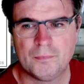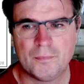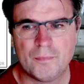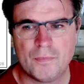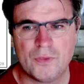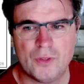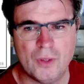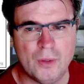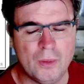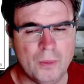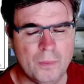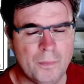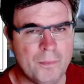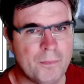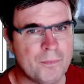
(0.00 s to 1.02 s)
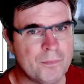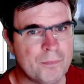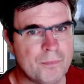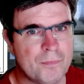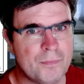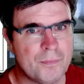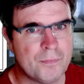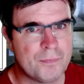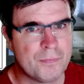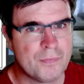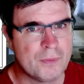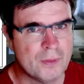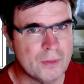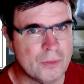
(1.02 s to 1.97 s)
So,
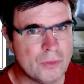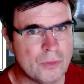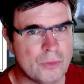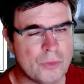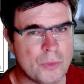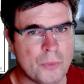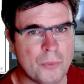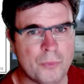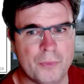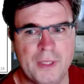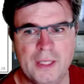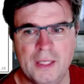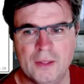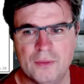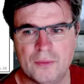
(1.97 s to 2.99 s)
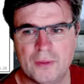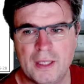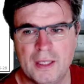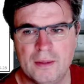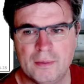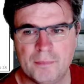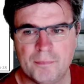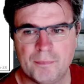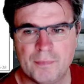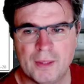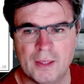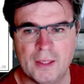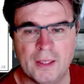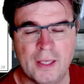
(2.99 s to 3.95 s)
to reiterate,
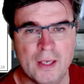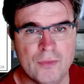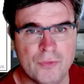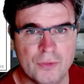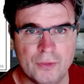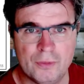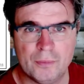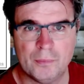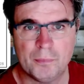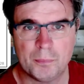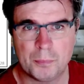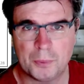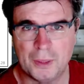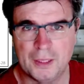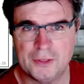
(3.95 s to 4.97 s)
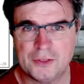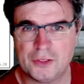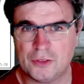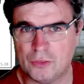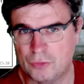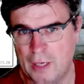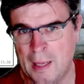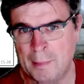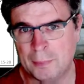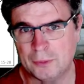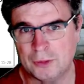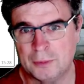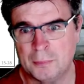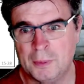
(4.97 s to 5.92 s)
given prices of
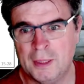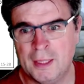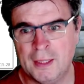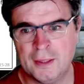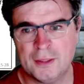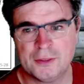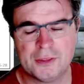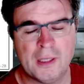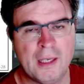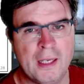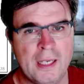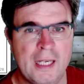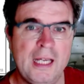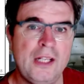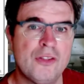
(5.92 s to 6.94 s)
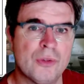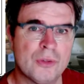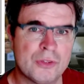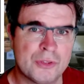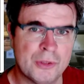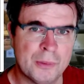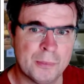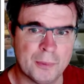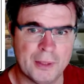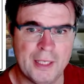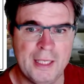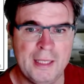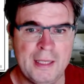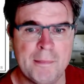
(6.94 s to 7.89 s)
apples and bananas, each consumer
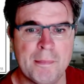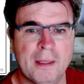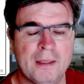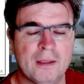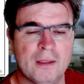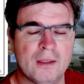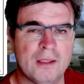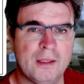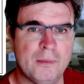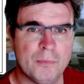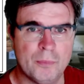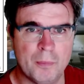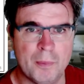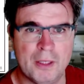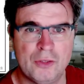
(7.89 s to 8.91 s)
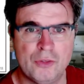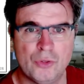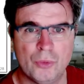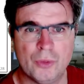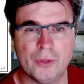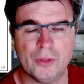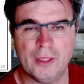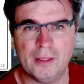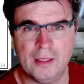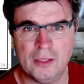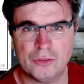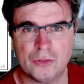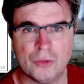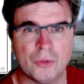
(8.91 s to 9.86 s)
independently will make sure that
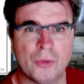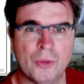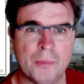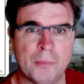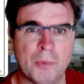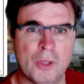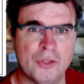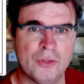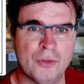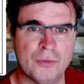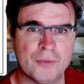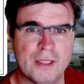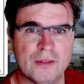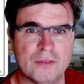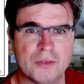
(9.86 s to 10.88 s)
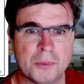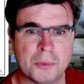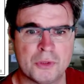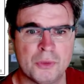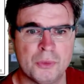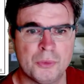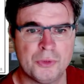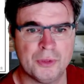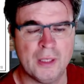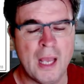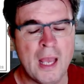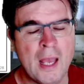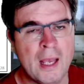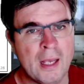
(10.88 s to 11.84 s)
his or her marginal rate of substitution
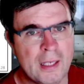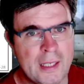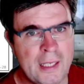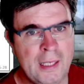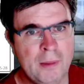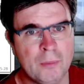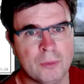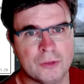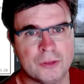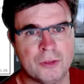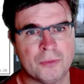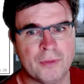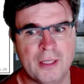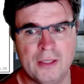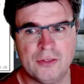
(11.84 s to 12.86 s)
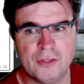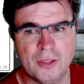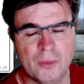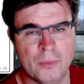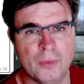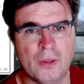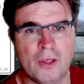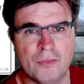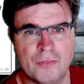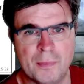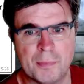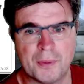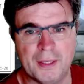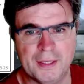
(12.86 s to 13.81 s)
equals the ratio of the
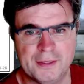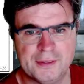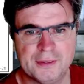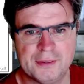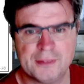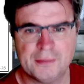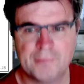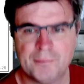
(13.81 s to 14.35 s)
prices.